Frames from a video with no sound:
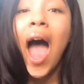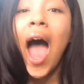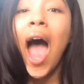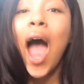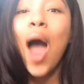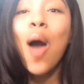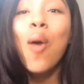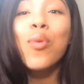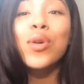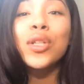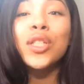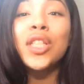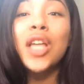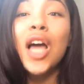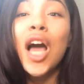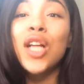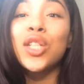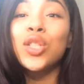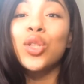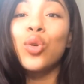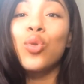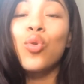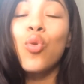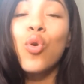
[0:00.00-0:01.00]
I was
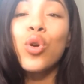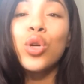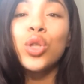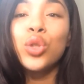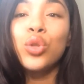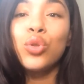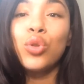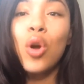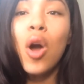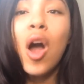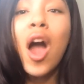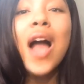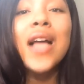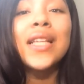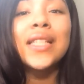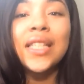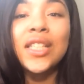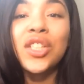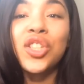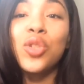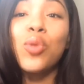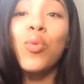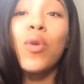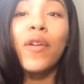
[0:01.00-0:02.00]
dodging corners. You know how I
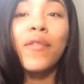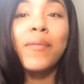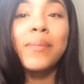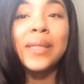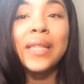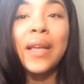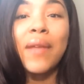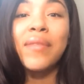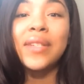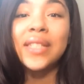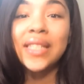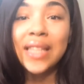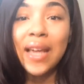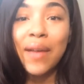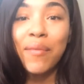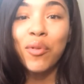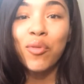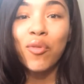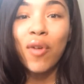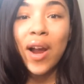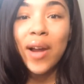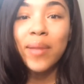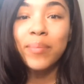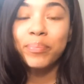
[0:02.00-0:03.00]
said she worked from seven to
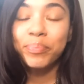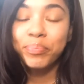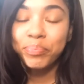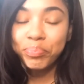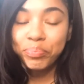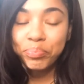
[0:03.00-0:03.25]
seven, right?